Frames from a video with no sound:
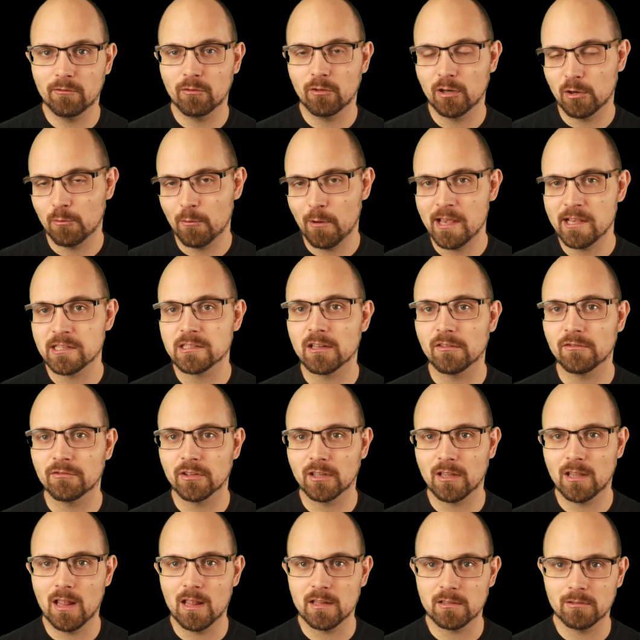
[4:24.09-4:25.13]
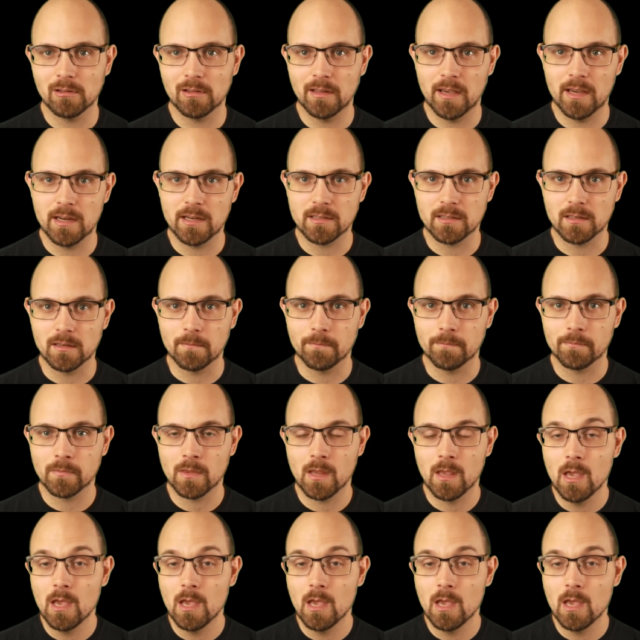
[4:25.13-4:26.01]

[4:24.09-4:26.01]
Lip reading: for the rest of the calculation.